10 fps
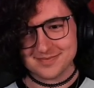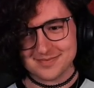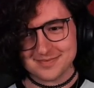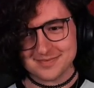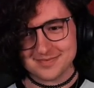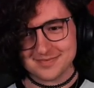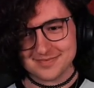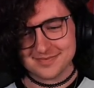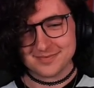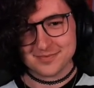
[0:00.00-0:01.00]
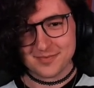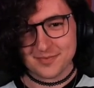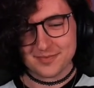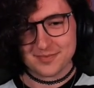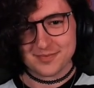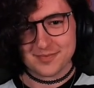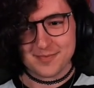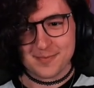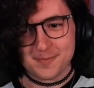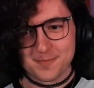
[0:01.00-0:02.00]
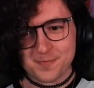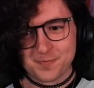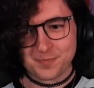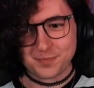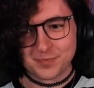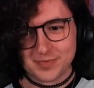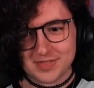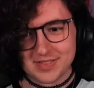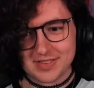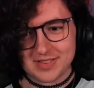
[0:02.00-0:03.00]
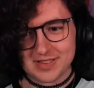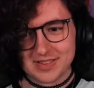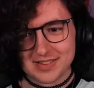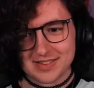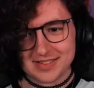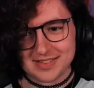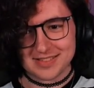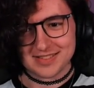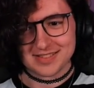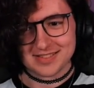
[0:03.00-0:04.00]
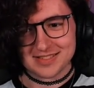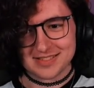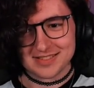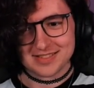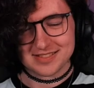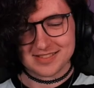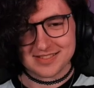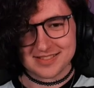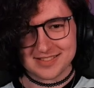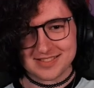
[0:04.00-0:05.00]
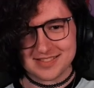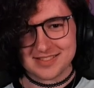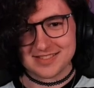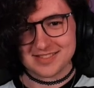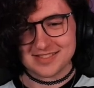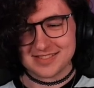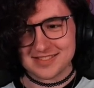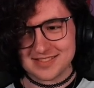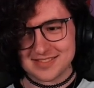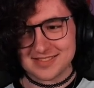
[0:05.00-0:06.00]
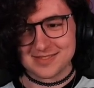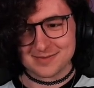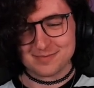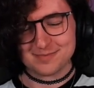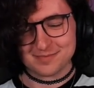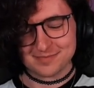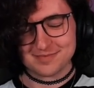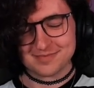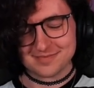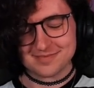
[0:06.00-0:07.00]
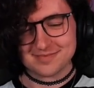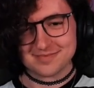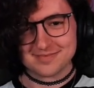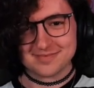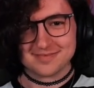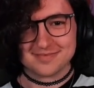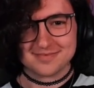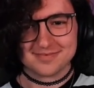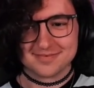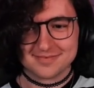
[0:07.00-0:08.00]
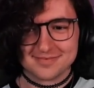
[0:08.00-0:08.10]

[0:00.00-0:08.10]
(not speaking)